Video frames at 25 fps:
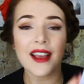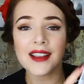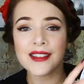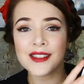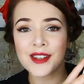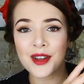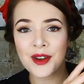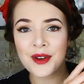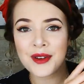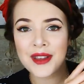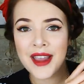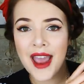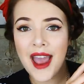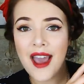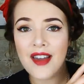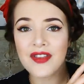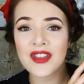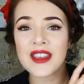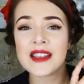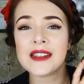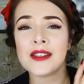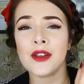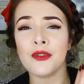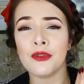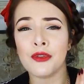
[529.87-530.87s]
So yeah,
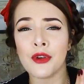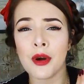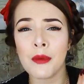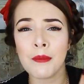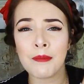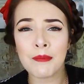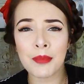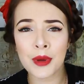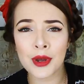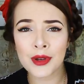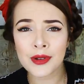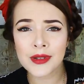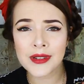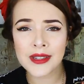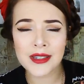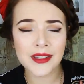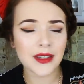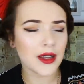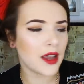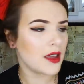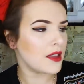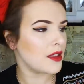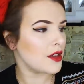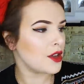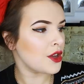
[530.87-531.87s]
these are from Boots
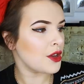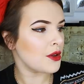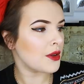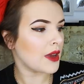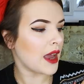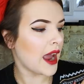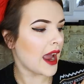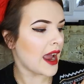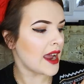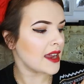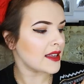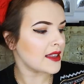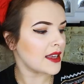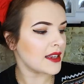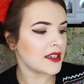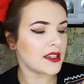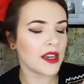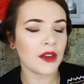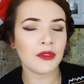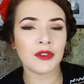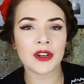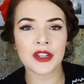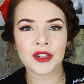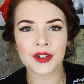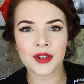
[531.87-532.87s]
in the UK. They
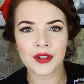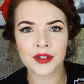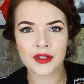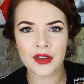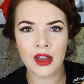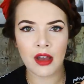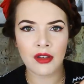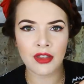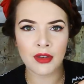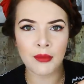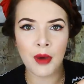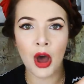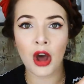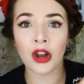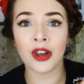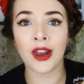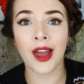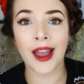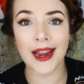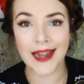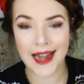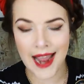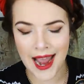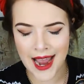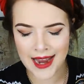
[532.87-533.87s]
definitely do sell them
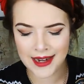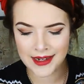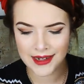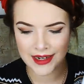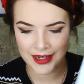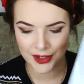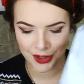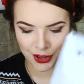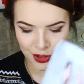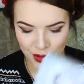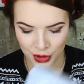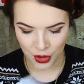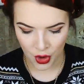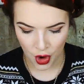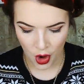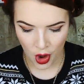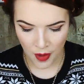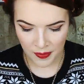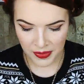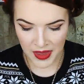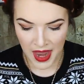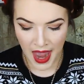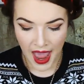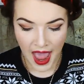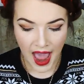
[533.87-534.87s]
online and in store.